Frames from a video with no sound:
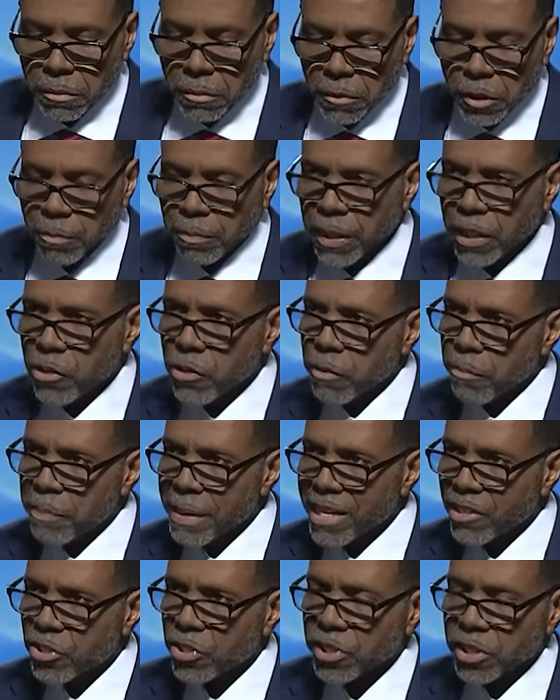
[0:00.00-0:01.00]
To be in your
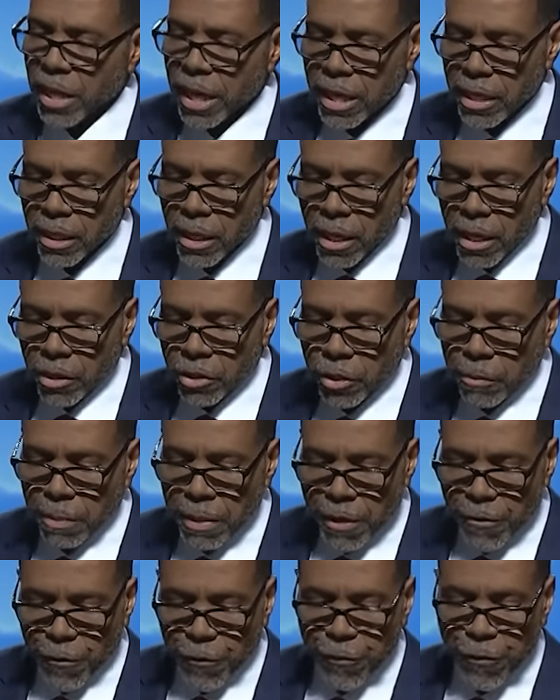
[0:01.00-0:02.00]
best state, to
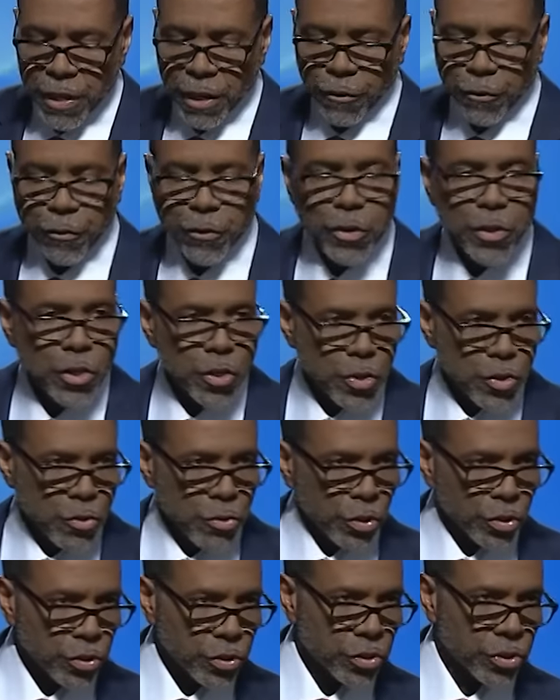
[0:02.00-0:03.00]
be fit for
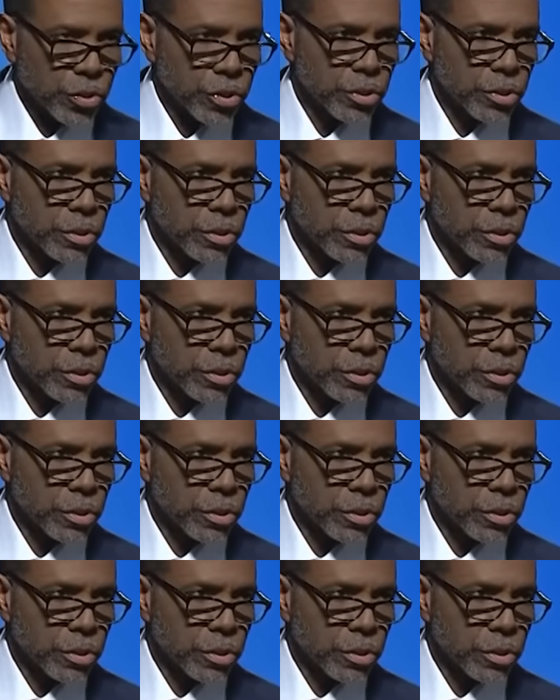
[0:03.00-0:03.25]
use.